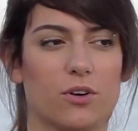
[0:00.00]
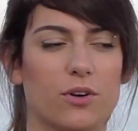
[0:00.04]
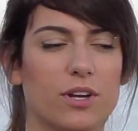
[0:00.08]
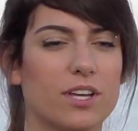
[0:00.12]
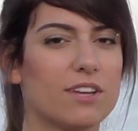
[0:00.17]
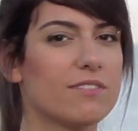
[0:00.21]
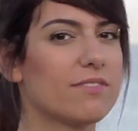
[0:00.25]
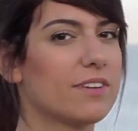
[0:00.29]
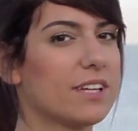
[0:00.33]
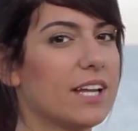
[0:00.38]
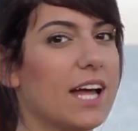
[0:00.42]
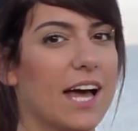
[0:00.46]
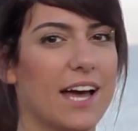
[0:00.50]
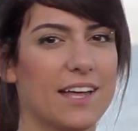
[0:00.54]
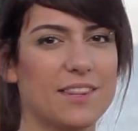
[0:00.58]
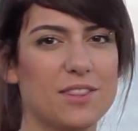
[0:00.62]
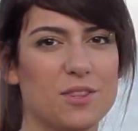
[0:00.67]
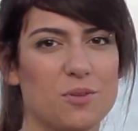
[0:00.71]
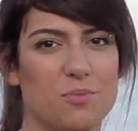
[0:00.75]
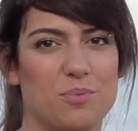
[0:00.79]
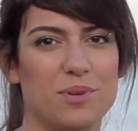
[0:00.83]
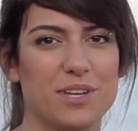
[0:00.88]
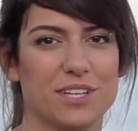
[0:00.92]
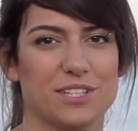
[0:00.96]
or even
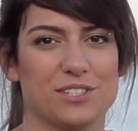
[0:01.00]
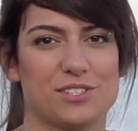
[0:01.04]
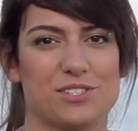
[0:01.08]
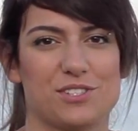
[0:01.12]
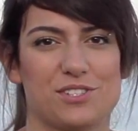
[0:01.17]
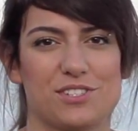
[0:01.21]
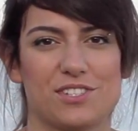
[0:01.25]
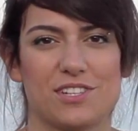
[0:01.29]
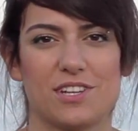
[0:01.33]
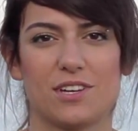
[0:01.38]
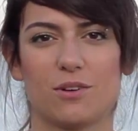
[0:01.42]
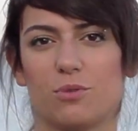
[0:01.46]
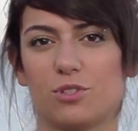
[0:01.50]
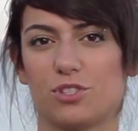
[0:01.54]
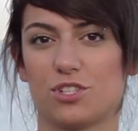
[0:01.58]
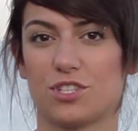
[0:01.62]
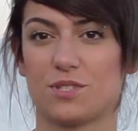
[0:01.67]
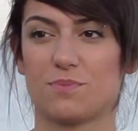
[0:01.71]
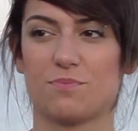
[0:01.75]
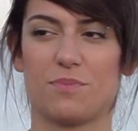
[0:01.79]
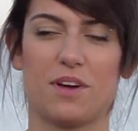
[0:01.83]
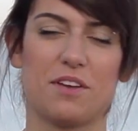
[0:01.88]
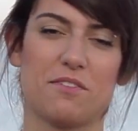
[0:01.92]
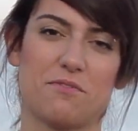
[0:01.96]
at the beach, which
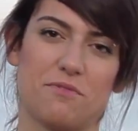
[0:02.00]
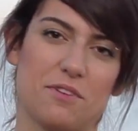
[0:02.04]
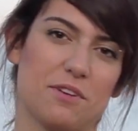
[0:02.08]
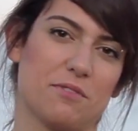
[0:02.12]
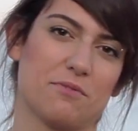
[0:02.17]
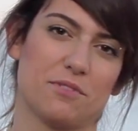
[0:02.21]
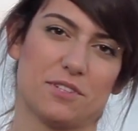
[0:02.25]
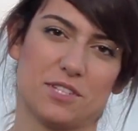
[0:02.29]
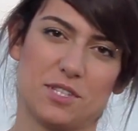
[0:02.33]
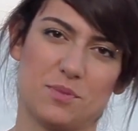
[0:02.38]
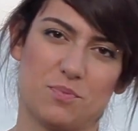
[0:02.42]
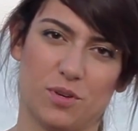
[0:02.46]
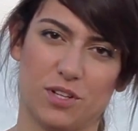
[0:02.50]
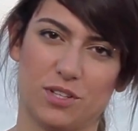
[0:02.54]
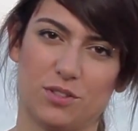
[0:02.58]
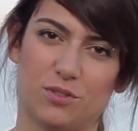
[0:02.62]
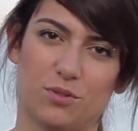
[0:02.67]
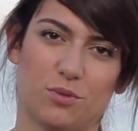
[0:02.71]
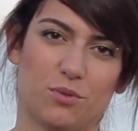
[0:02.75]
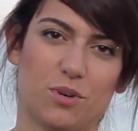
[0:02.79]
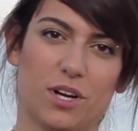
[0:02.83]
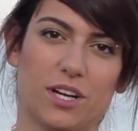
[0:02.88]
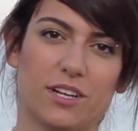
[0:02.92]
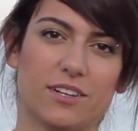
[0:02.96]
is my favorite spot
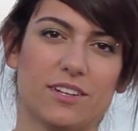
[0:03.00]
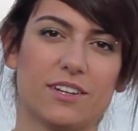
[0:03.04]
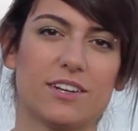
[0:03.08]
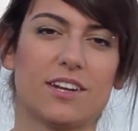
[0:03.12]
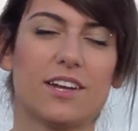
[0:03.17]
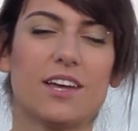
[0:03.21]
to run.